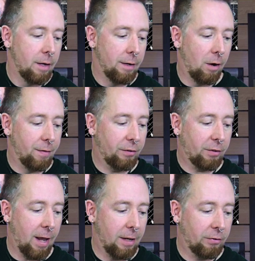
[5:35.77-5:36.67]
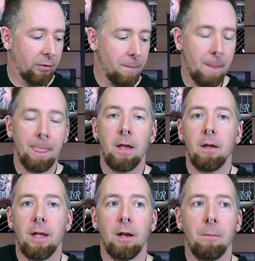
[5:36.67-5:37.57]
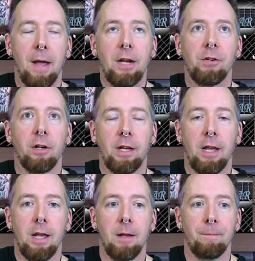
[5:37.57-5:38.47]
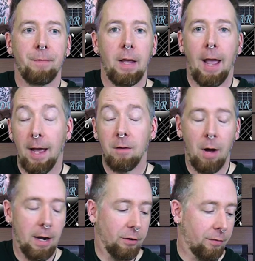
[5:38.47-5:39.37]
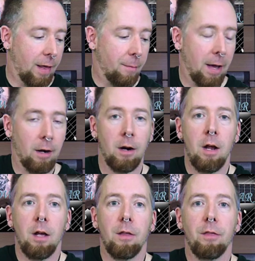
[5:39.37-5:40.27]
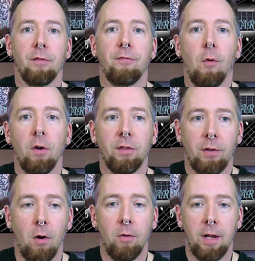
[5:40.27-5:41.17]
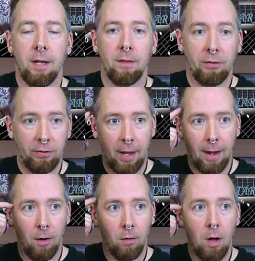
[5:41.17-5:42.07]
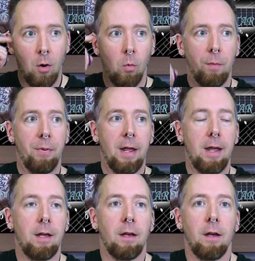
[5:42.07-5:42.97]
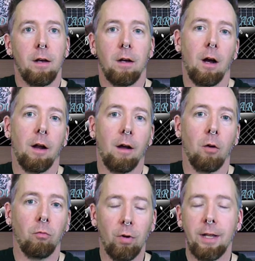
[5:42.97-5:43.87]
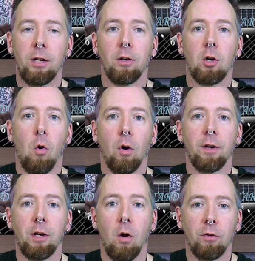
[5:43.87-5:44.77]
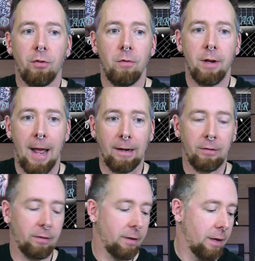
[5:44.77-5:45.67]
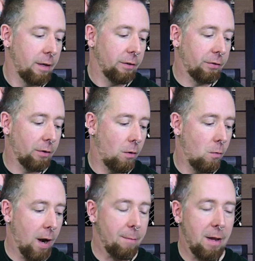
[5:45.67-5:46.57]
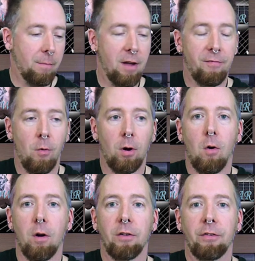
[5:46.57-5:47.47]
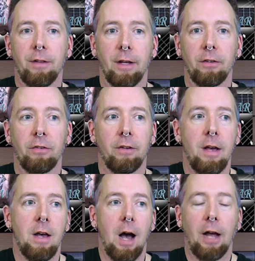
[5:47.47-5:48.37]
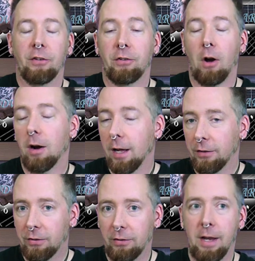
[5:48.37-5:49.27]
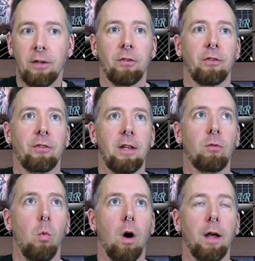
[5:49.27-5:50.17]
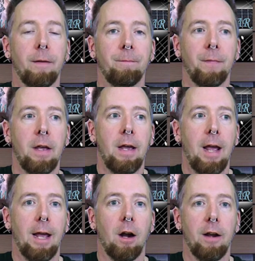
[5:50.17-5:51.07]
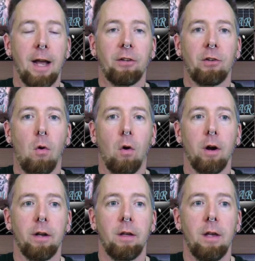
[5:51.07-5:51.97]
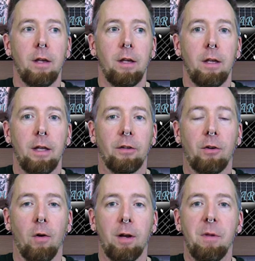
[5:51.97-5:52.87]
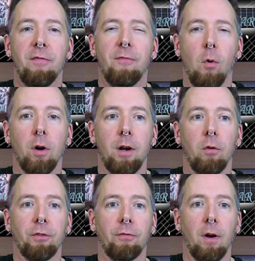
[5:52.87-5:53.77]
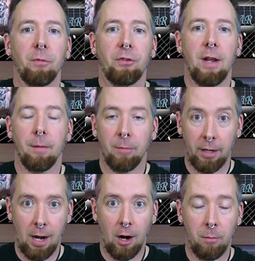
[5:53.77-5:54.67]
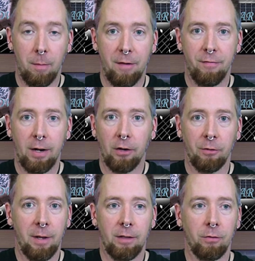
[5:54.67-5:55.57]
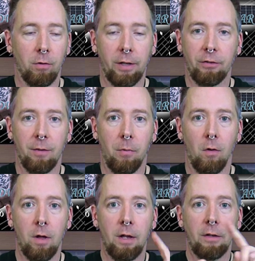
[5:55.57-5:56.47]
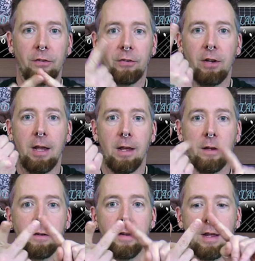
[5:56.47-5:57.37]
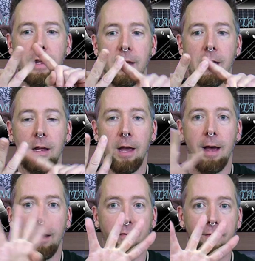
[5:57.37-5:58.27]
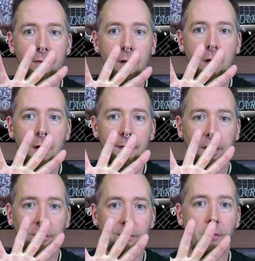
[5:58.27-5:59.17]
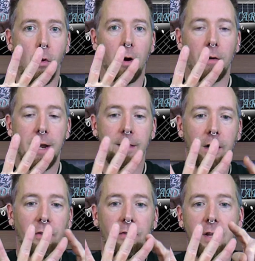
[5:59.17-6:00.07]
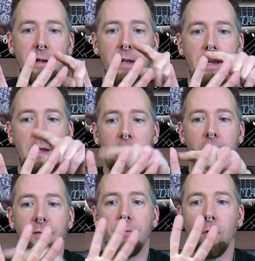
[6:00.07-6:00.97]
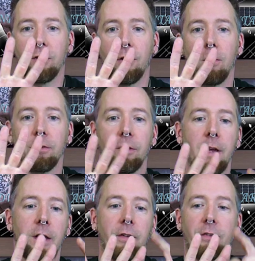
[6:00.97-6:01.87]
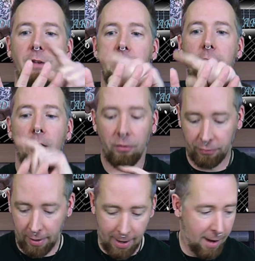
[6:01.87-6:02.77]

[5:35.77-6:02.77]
Now in this case, in a major key, and minors for that matter, the fourth tone in the scale would be a really good chord to go to next. So what I mean by 4 chord is this. I start on C, so C's 1, and our next chord is going to be 4 notes from C, and I'm going to count them on my fingers and make this really simple. C, D, E, F. That's 4 right there. C, D, E, F. 4 tones. C goes to